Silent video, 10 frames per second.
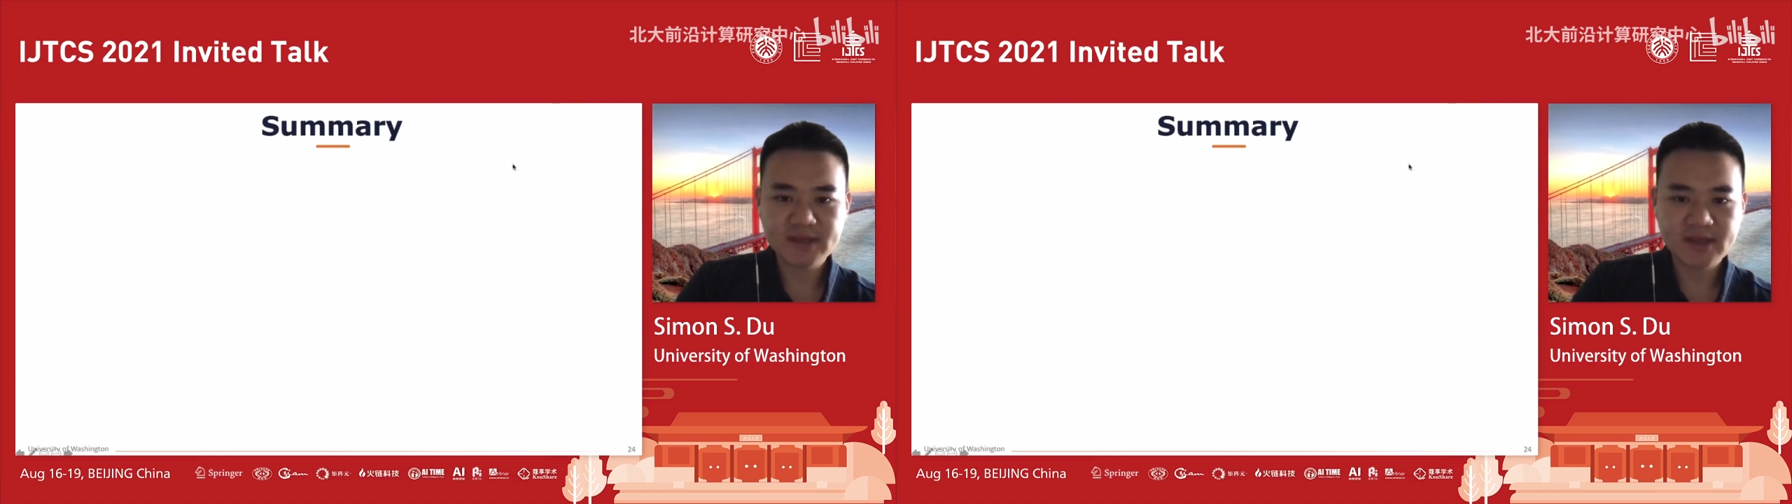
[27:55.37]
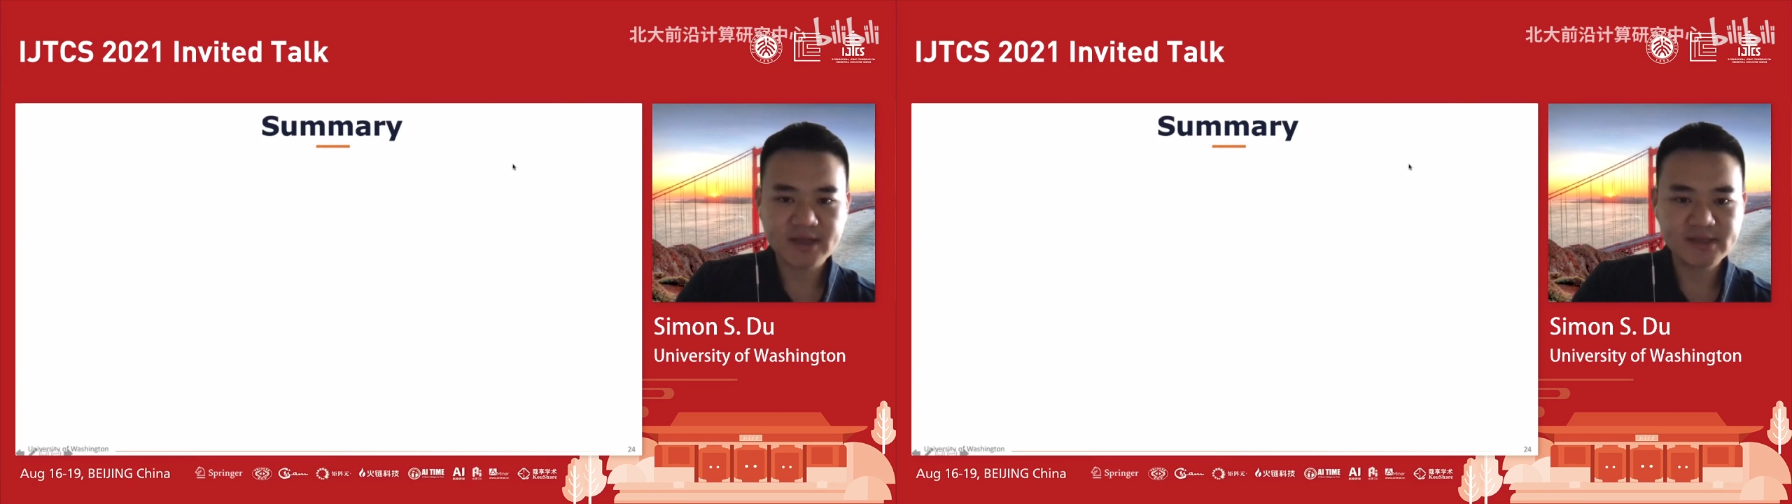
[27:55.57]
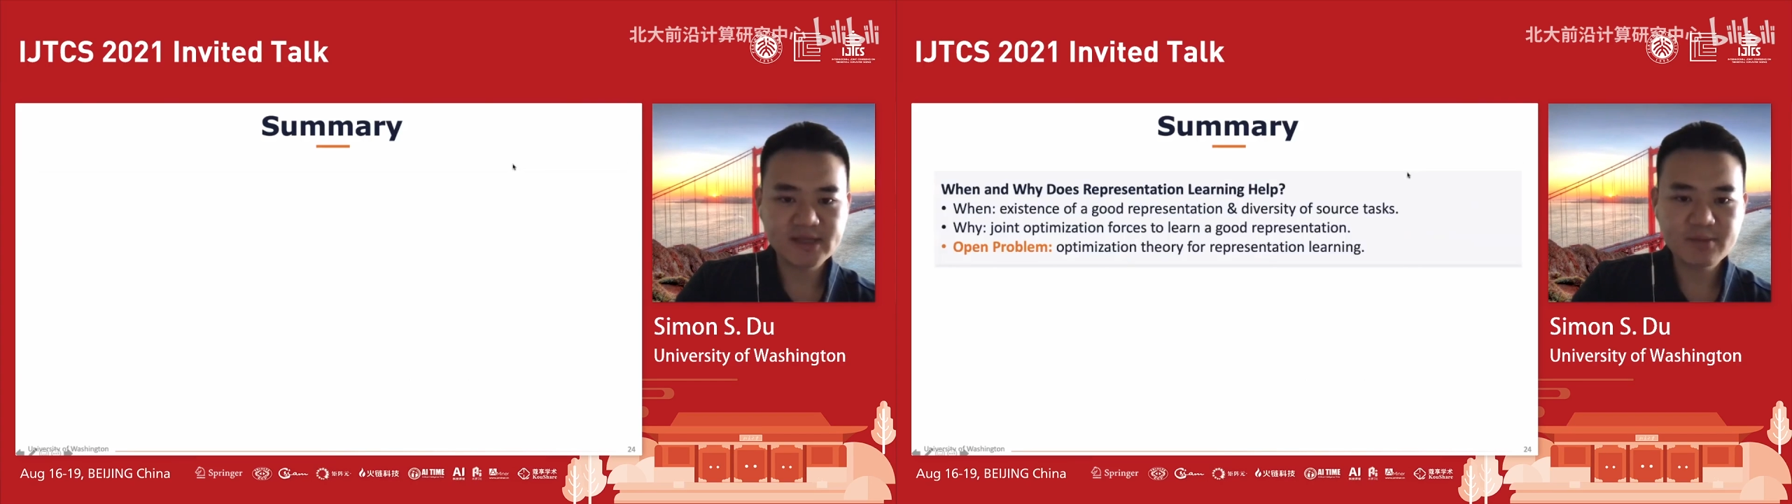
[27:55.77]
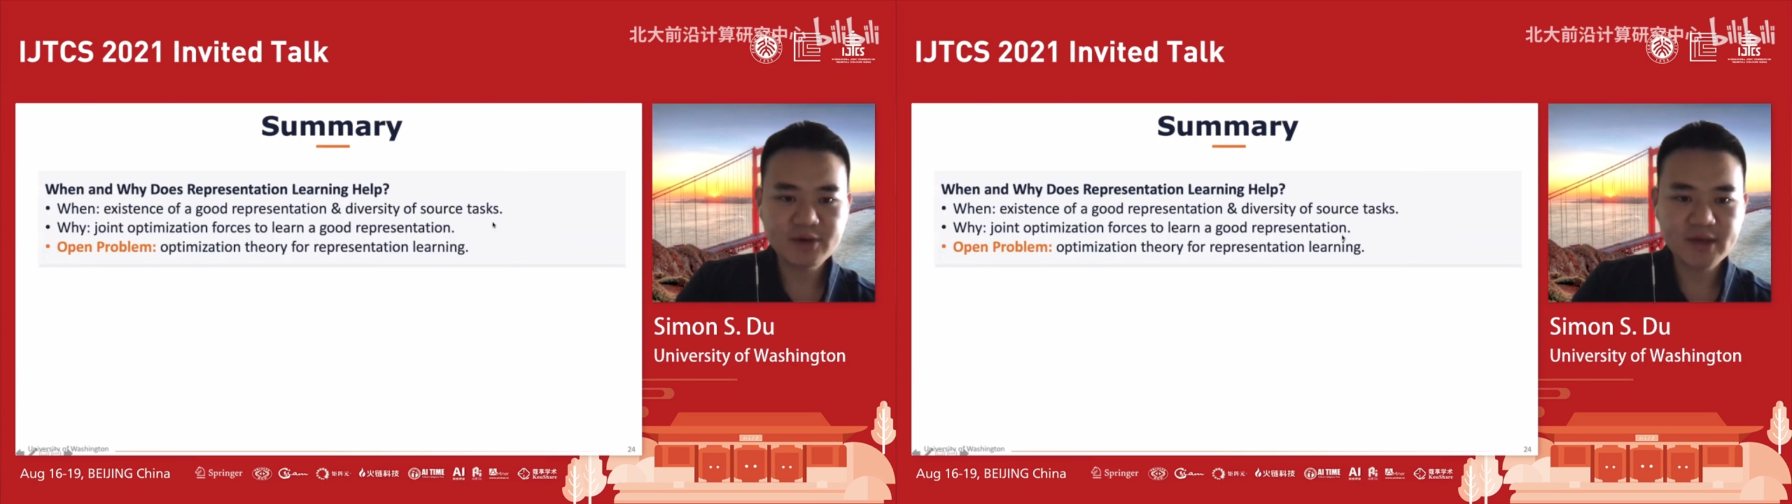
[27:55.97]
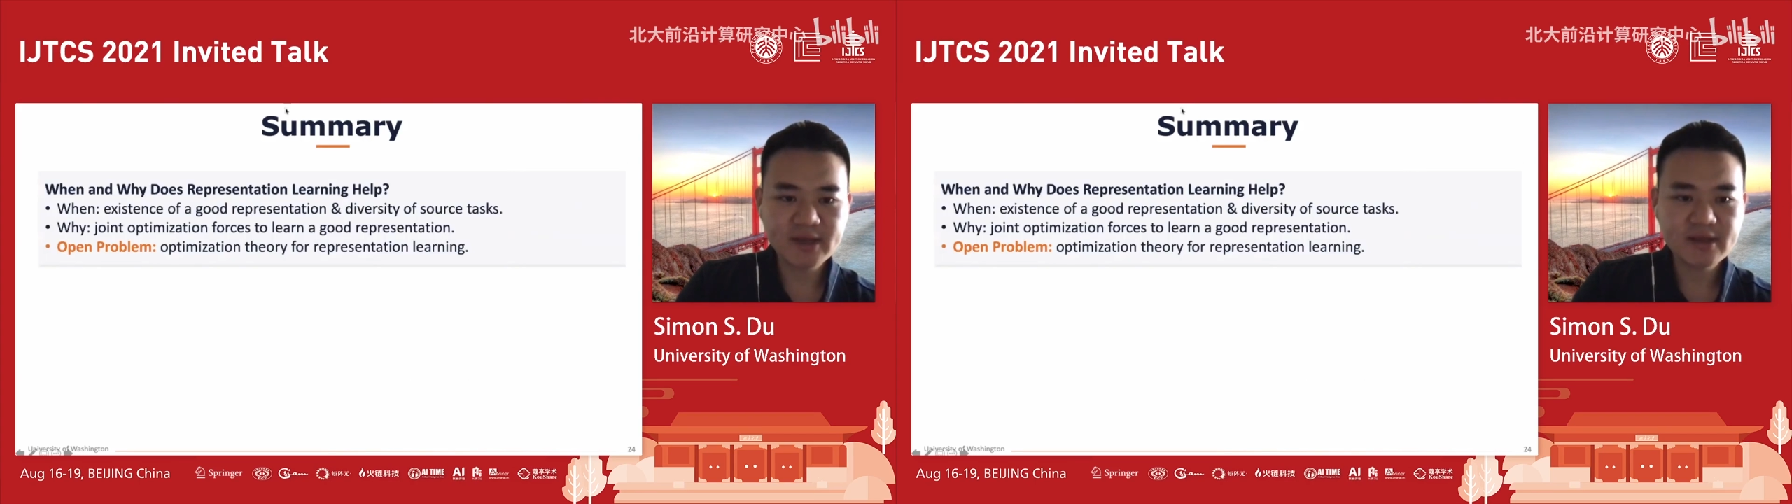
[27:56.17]
And in
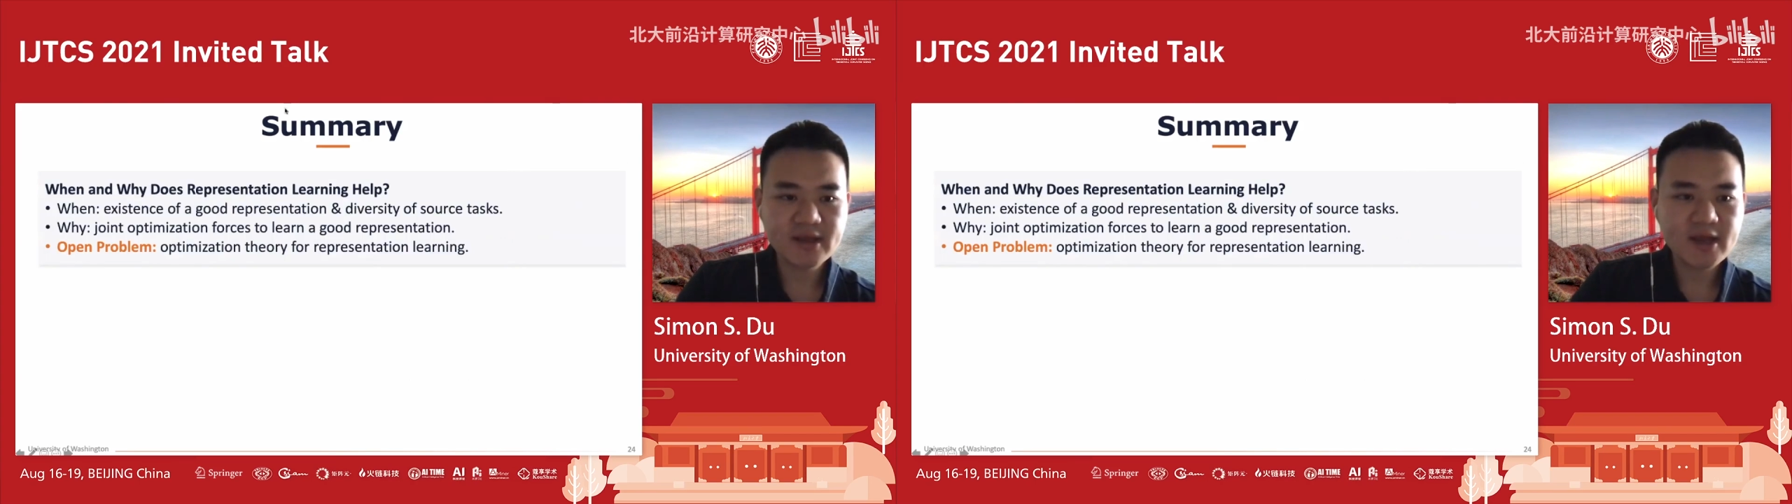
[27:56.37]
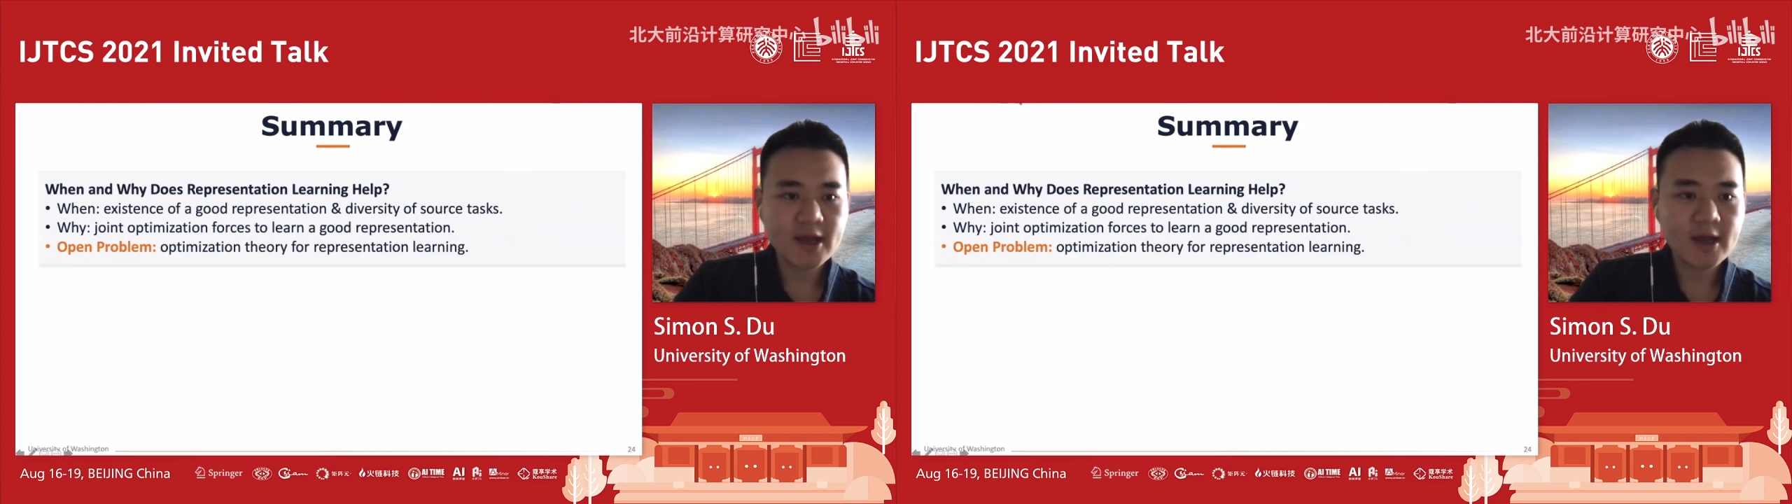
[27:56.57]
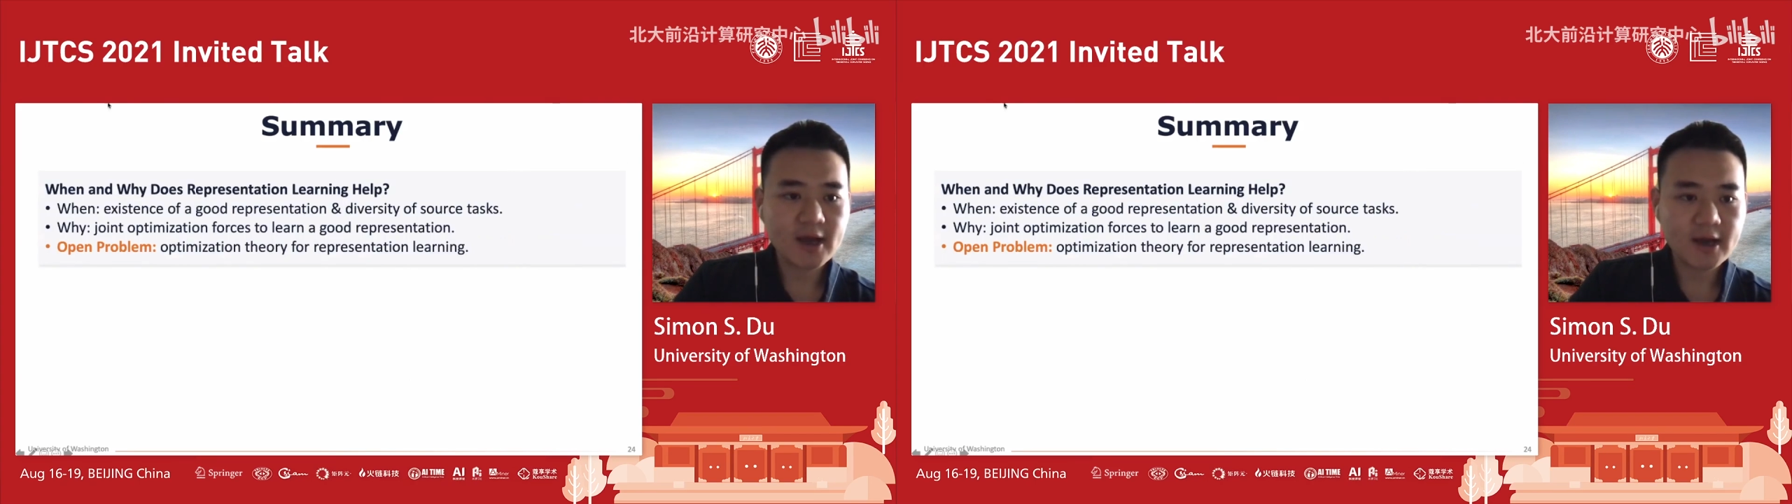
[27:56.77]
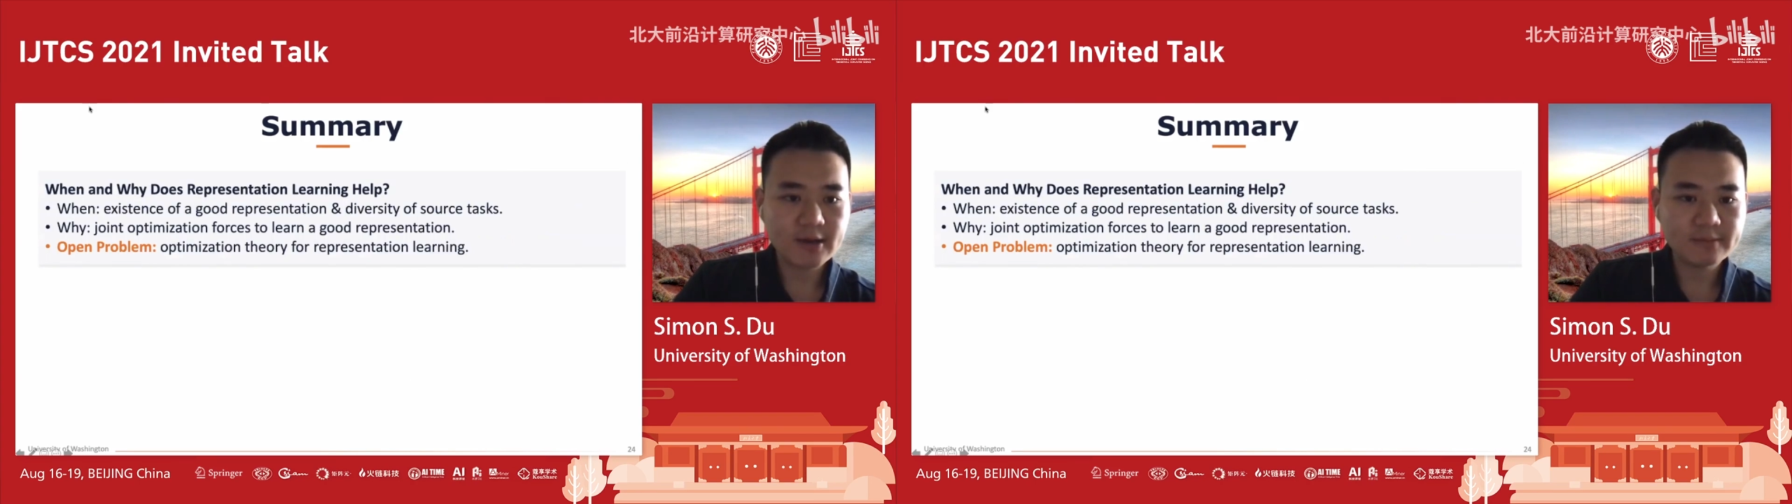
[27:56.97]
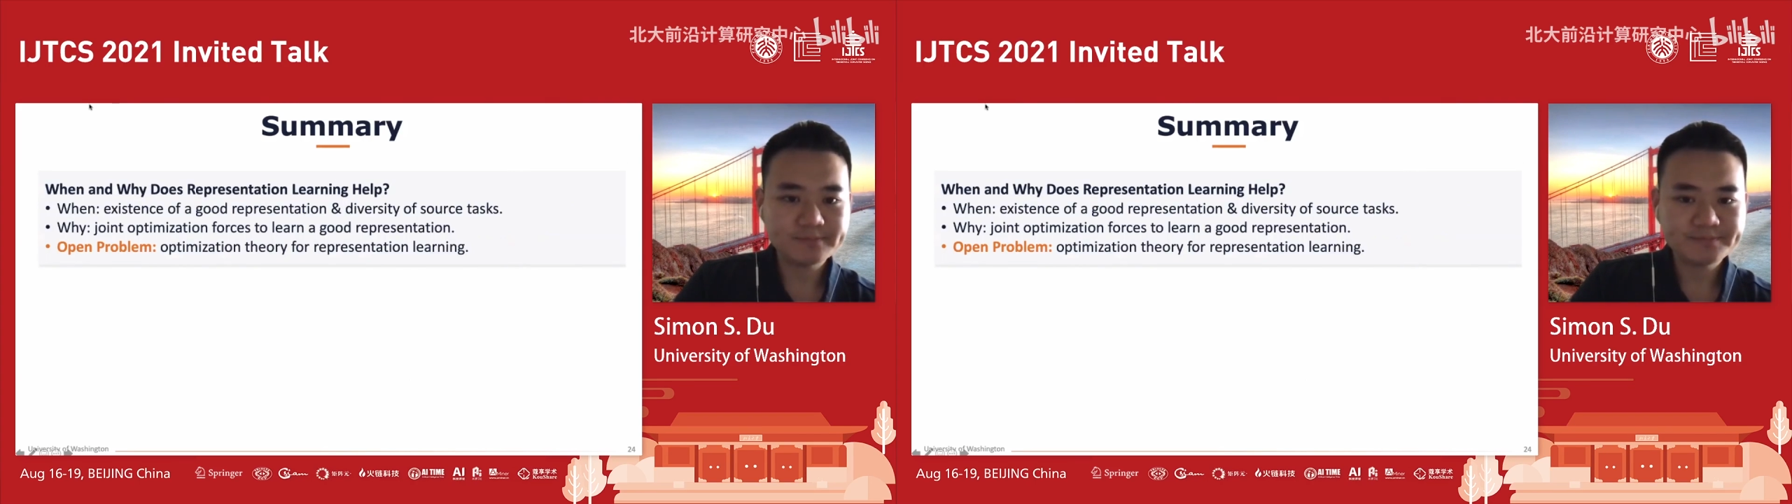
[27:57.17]
summary,
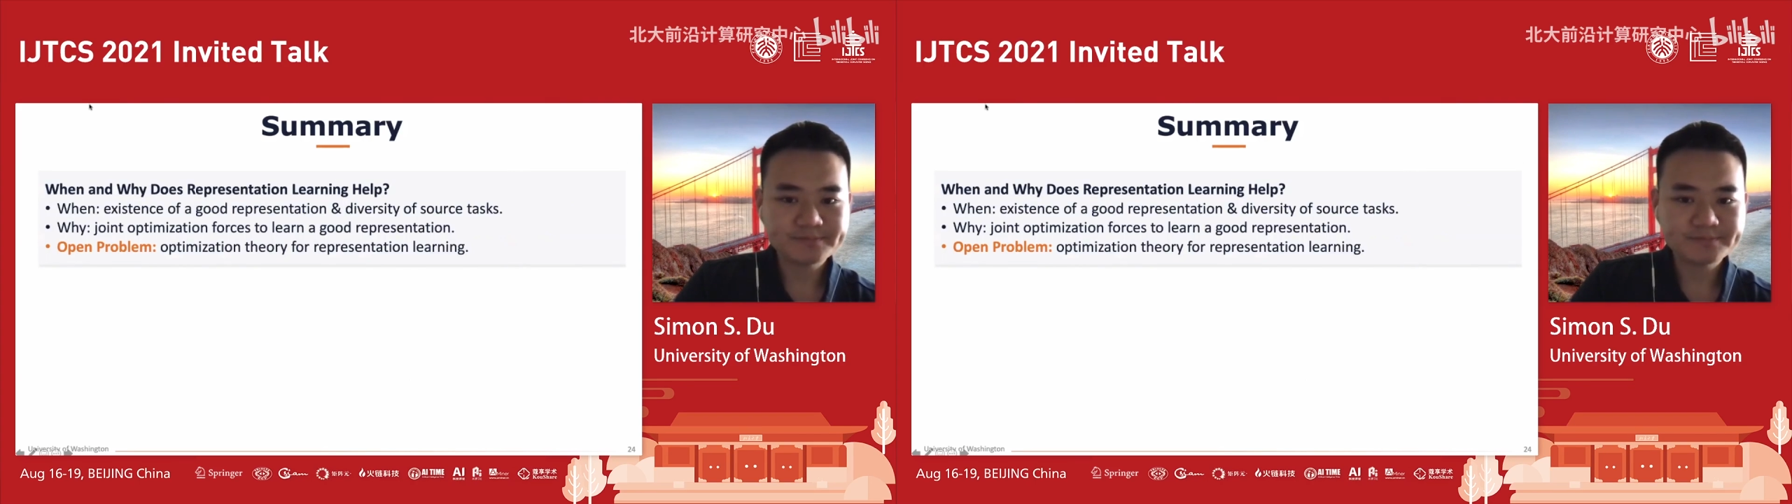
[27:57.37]
the